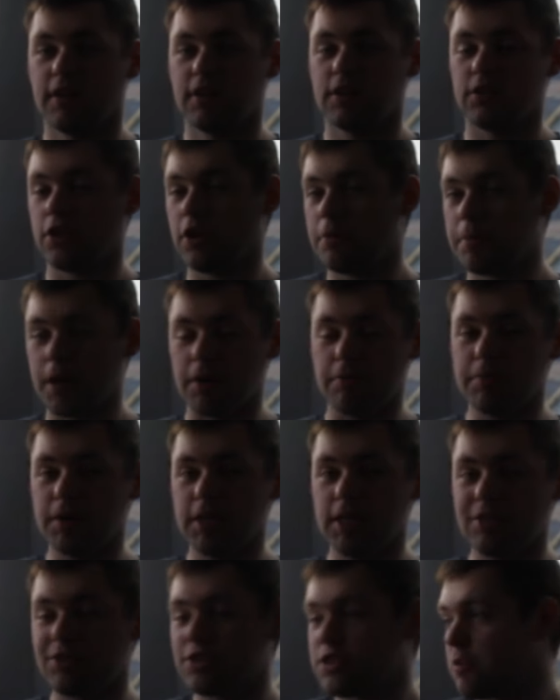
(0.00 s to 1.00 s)
Not about
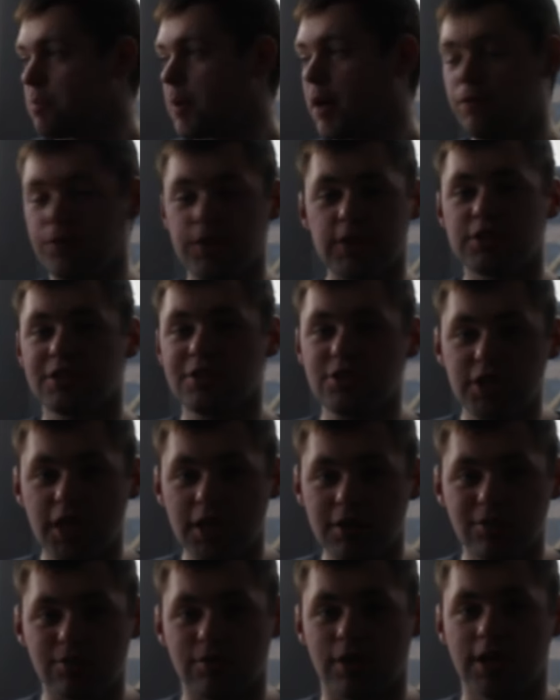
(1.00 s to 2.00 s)
me, just about things in
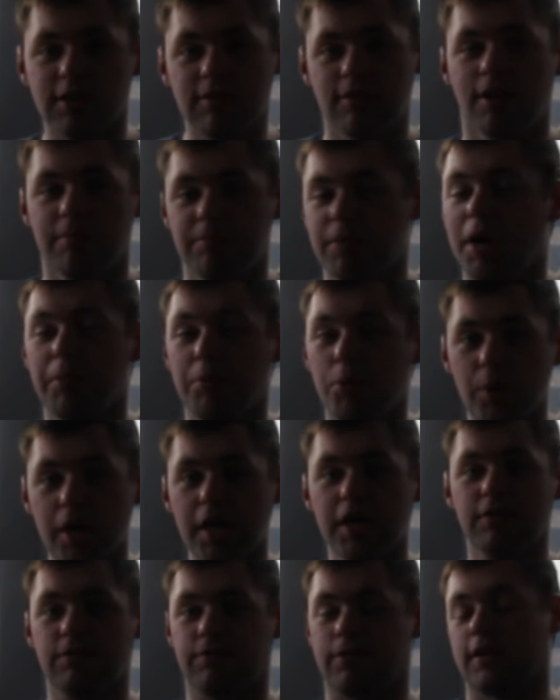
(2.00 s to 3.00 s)
general. I'm
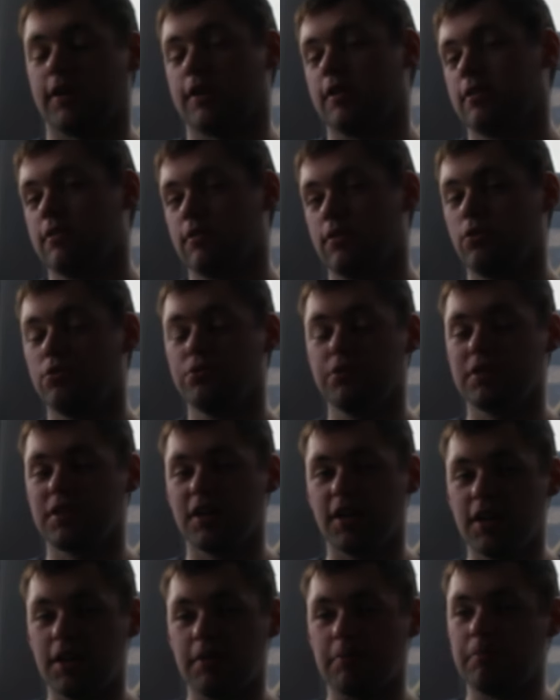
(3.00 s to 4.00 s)
aware of that all the
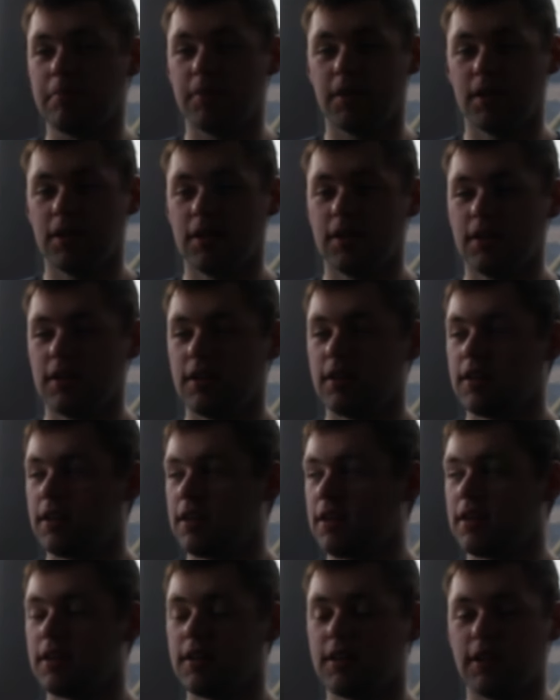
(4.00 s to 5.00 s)
time.
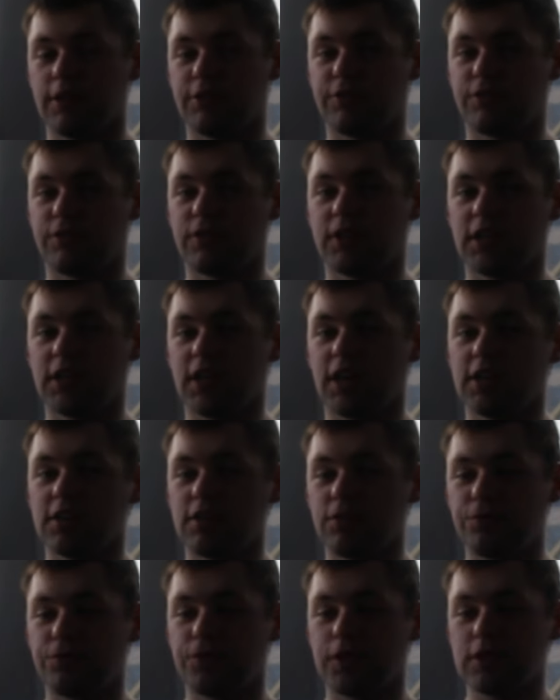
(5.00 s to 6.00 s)
It's
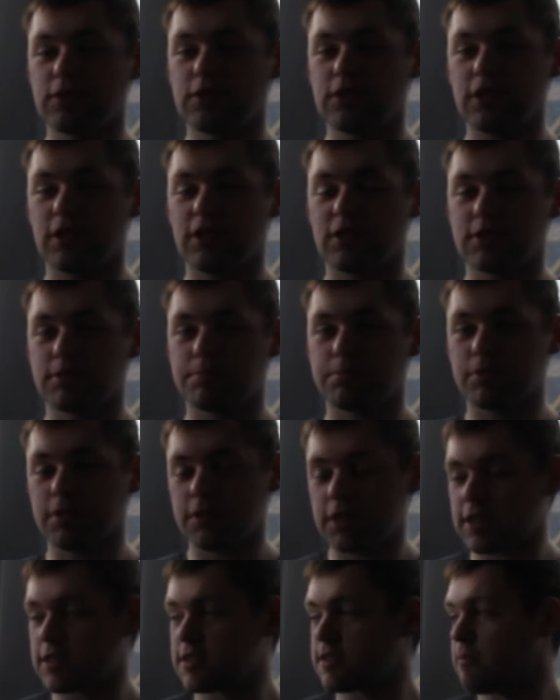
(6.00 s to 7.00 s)
kind of fun to explore
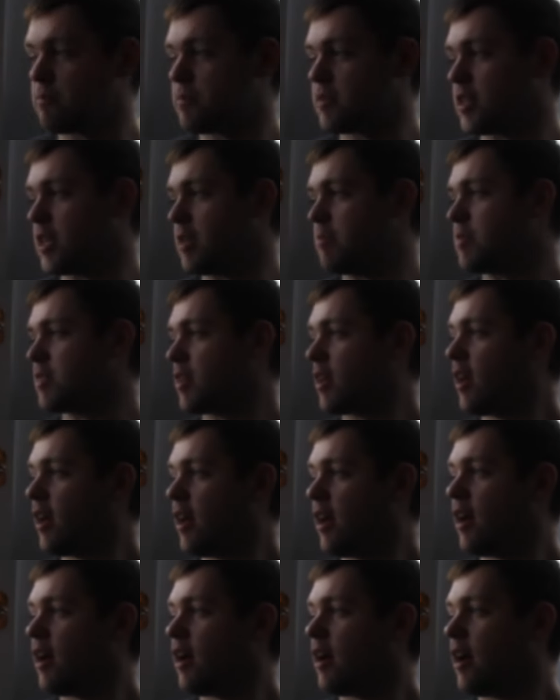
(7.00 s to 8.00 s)
that sometimes.
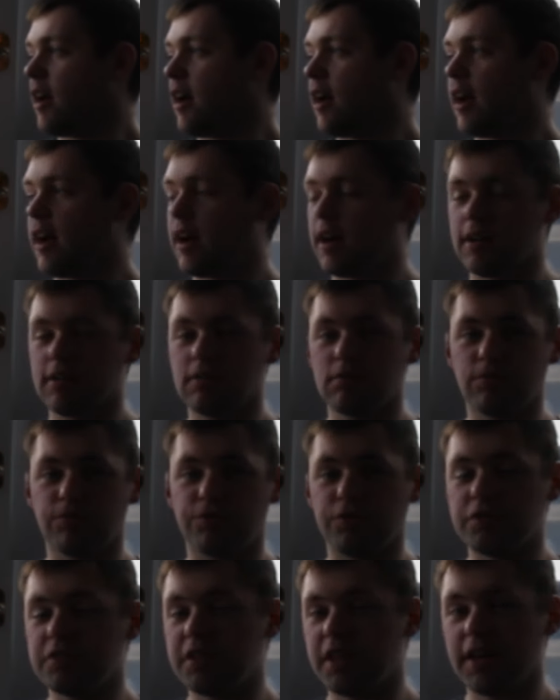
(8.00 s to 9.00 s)
And
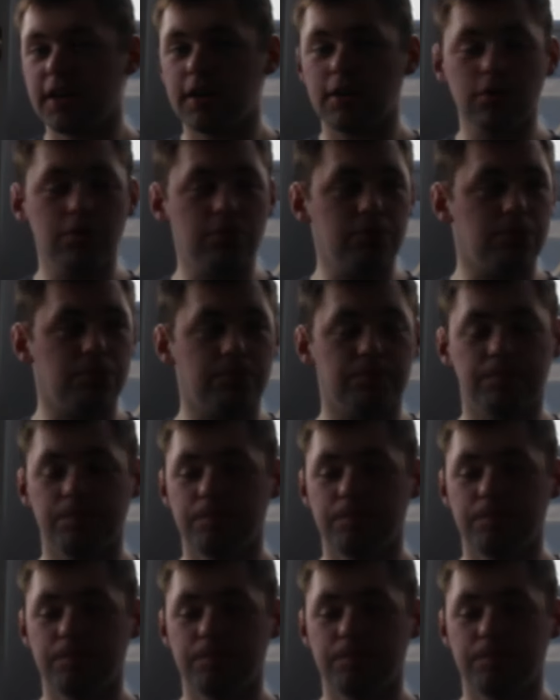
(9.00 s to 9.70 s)
for now,